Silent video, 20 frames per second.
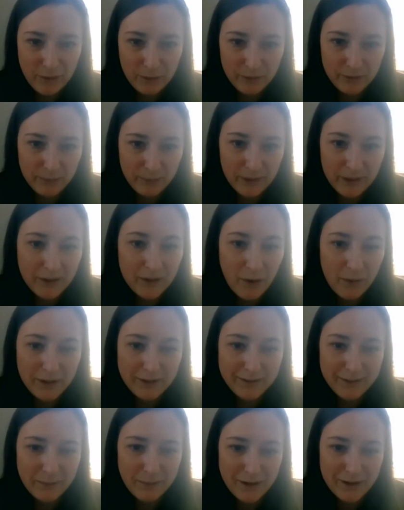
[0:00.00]
there was really no
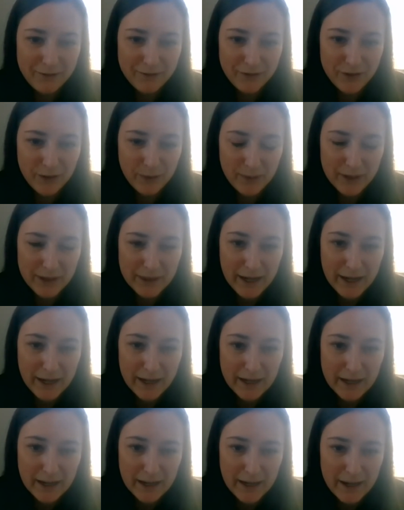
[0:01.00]
easy way of doing
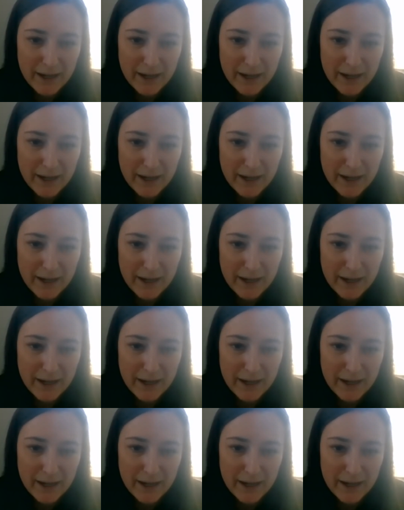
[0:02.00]
that.